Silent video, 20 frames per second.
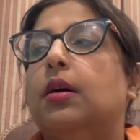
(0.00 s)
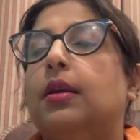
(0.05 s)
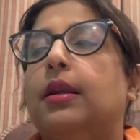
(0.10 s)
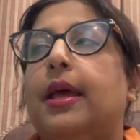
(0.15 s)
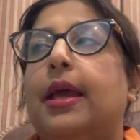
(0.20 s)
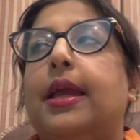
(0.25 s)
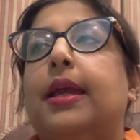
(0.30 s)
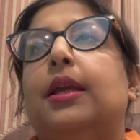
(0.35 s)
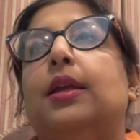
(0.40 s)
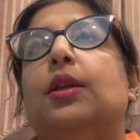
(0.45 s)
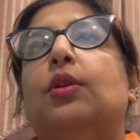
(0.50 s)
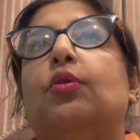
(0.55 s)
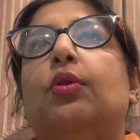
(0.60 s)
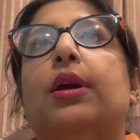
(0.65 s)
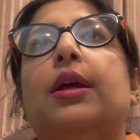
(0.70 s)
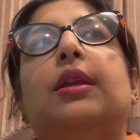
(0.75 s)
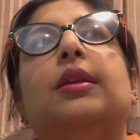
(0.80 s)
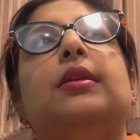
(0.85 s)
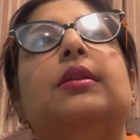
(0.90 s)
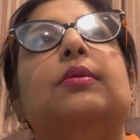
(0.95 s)
Like you
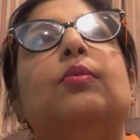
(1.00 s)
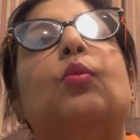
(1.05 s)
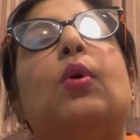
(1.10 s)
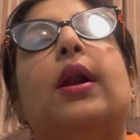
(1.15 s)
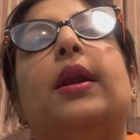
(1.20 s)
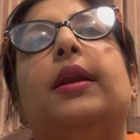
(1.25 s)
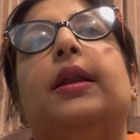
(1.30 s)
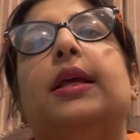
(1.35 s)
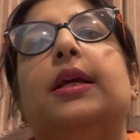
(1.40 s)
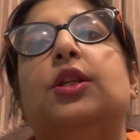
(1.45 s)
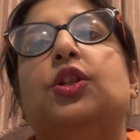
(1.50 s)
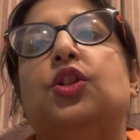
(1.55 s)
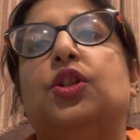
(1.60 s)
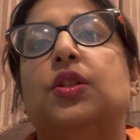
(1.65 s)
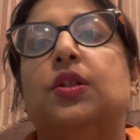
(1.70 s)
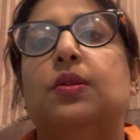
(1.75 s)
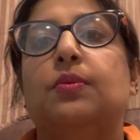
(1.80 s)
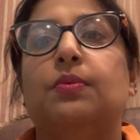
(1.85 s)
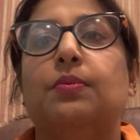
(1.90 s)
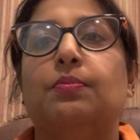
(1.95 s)
can one day
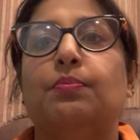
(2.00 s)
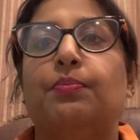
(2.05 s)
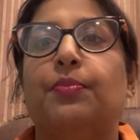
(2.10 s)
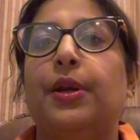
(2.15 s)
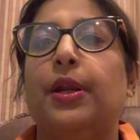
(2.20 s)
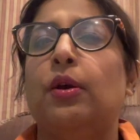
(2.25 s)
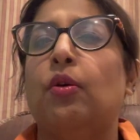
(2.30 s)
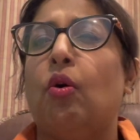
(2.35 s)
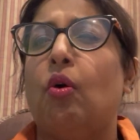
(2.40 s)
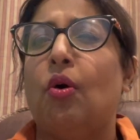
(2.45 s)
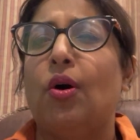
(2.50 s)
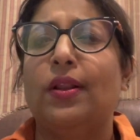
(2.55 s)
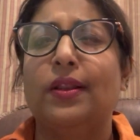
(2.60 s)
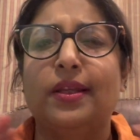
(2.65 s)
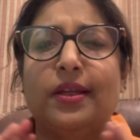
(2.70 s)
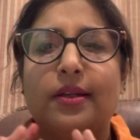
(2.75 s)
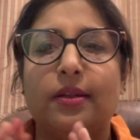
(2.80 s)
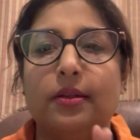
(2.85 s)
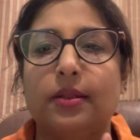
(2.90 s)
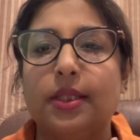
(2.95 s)
just bring all
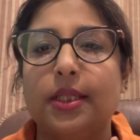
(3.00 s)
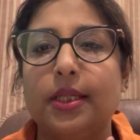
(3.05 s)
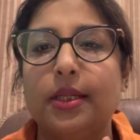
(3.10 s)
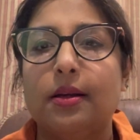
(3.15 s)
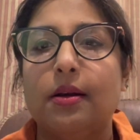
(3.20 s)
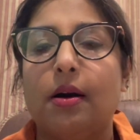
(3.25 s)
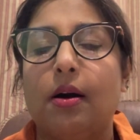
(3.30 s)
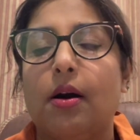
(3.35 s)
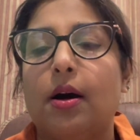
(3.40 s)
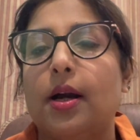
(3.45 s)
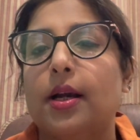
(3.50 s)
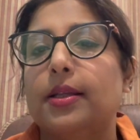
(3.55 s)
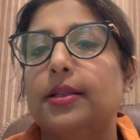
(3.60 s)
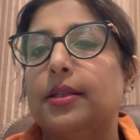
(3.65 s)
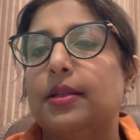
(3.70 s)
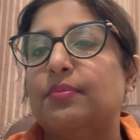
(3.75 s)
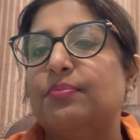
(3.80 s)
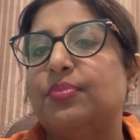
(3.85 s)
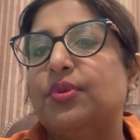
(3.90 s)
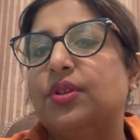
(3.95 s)
the dirty cards
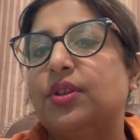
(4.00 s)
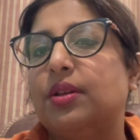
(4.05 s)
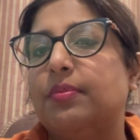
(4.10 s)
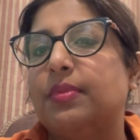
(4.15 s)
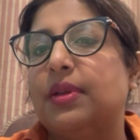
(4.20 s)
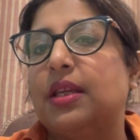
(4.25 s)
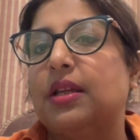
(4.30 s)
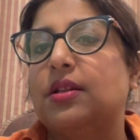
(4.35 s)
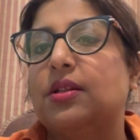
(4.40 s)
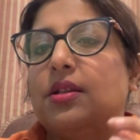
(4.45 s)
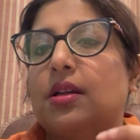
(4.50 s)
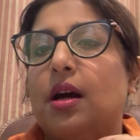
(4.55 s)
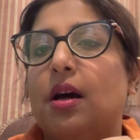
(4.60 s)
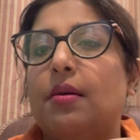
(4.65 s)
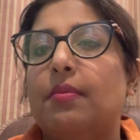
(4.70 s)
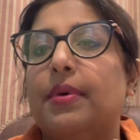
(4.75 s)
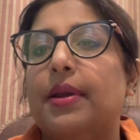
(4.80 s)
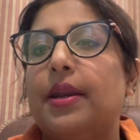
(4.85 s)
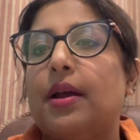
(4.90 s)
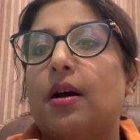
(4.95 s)
and put them in a
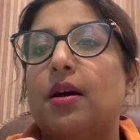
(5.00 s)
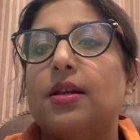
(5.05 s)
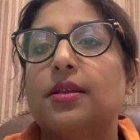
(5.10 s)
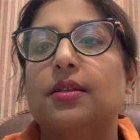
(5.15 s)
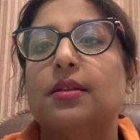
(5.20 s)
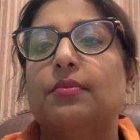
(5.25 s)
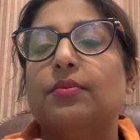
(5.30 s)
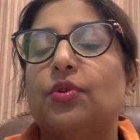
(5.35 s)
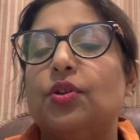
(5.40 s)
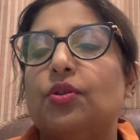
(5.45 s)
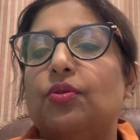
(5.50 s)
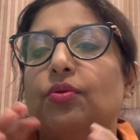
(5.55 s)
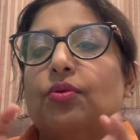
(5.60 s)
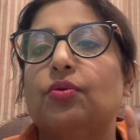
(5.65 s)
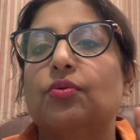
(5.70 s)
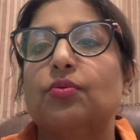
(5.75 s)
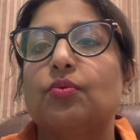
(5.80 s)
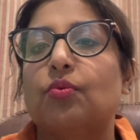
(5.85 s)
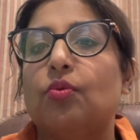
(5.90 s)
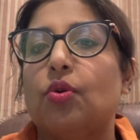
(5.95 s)
tub and ask them to
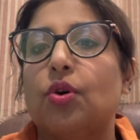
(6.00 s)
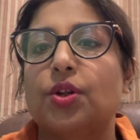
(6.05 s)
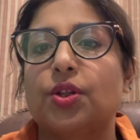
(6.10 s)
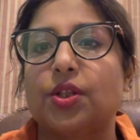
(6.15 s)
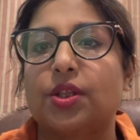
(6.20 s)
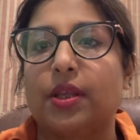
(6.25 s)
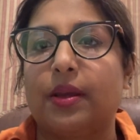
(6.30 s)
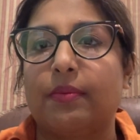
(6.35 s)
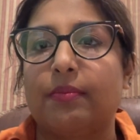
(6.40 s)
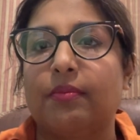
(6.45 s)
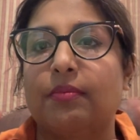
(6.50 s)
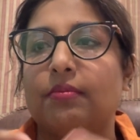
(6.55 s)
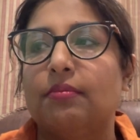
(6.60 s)
wash them.